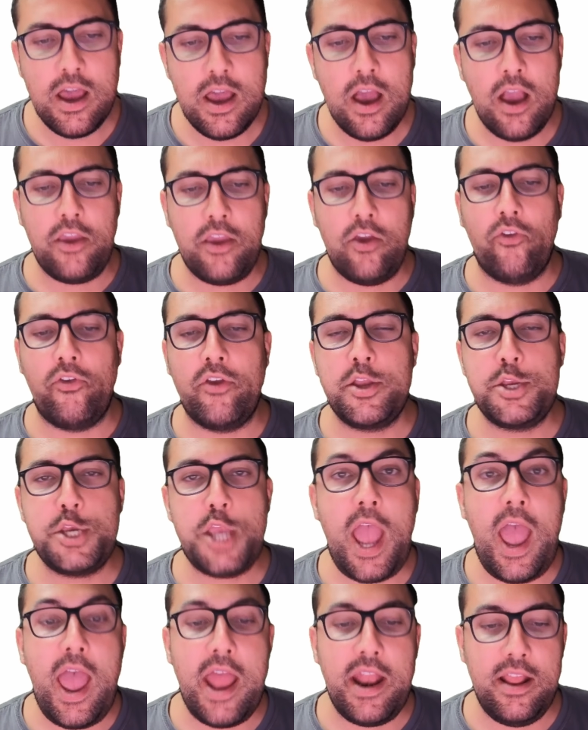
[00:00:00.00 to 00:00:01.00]
using
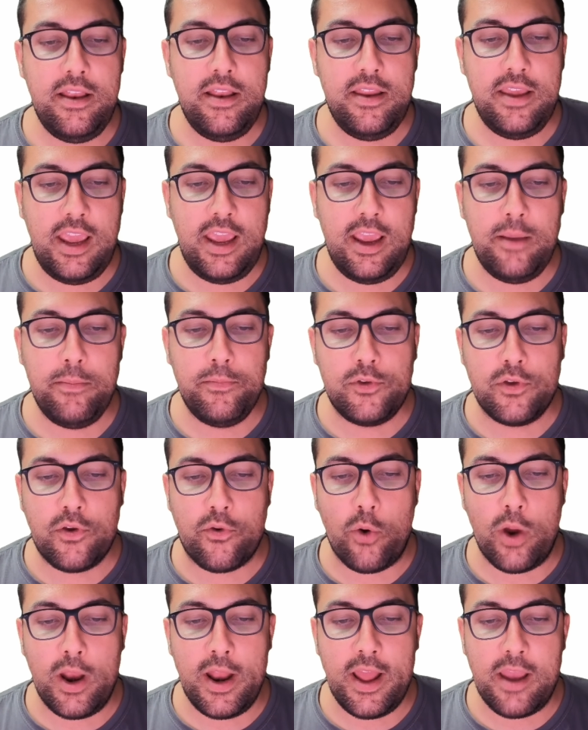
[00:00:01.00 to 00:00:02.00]
chat in teams,
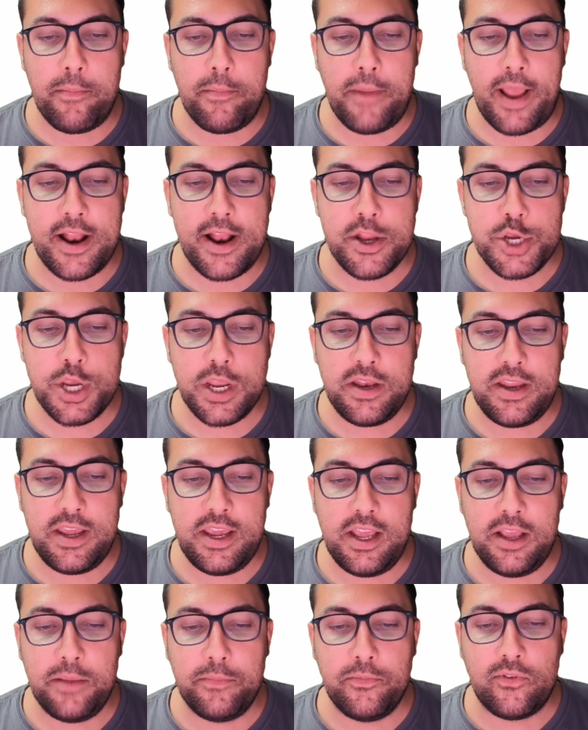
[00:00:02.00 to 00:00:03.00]
creating and managing
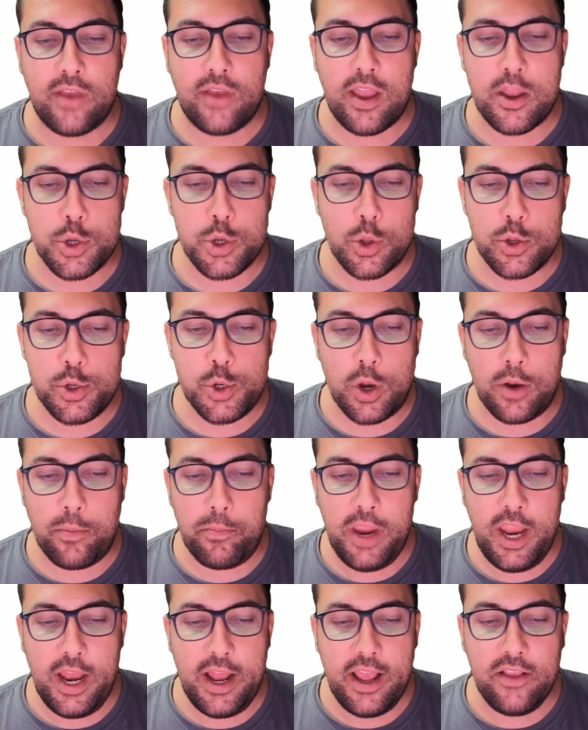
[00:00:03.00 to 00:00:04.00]
teams, schedule and join
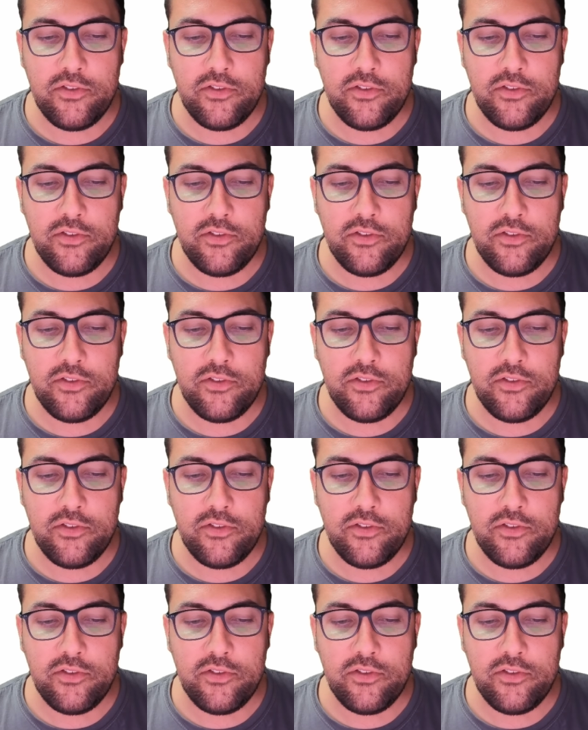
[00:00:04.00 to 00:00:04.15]
meetings,